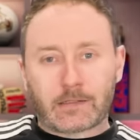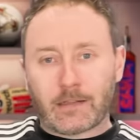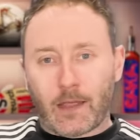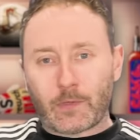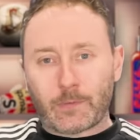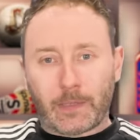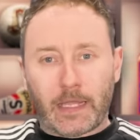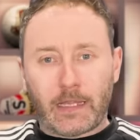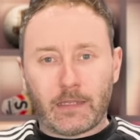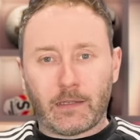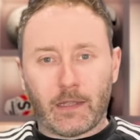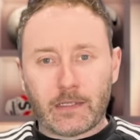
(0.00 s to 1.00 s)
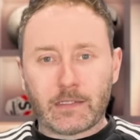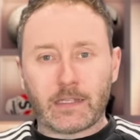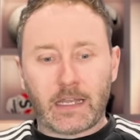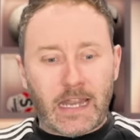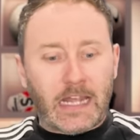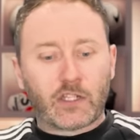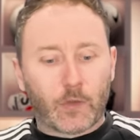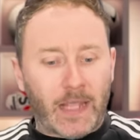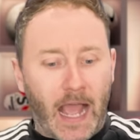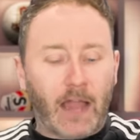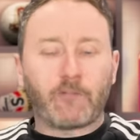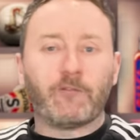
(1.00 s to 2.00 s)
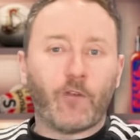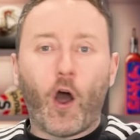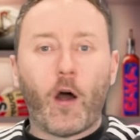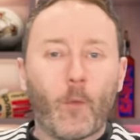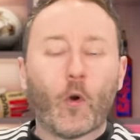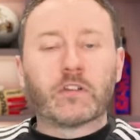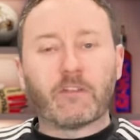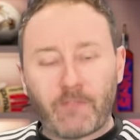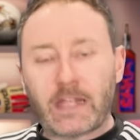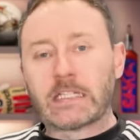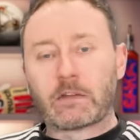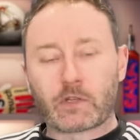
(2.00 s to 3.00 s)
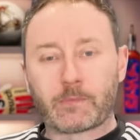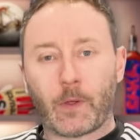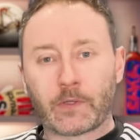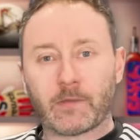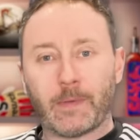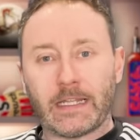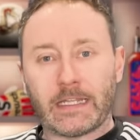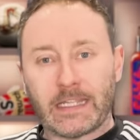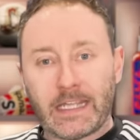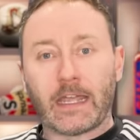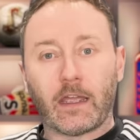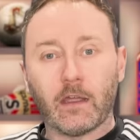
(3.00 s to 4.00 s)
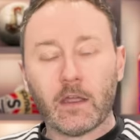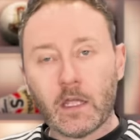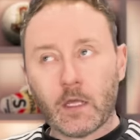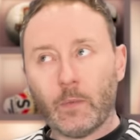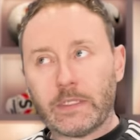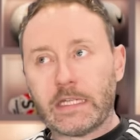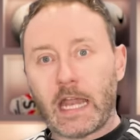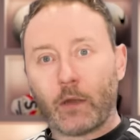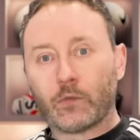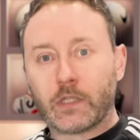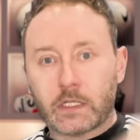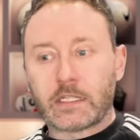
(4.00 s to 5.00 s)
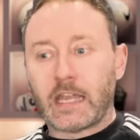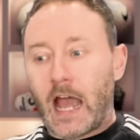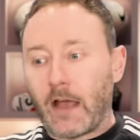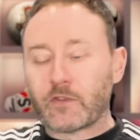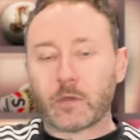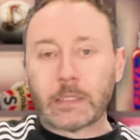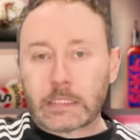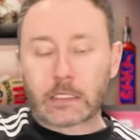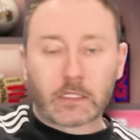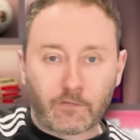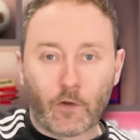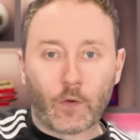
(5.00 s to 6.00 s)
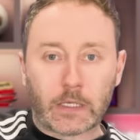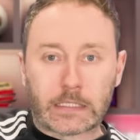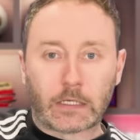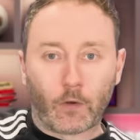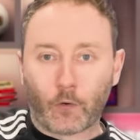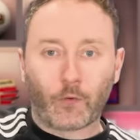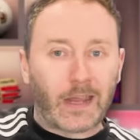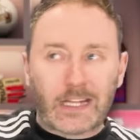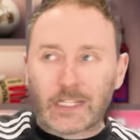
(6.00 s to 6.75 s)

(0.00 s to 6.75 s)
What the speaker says: and now he's playing as an 8, so he had far more defensive responsibility here, which he now doesn't have, so he's just focusing on creating.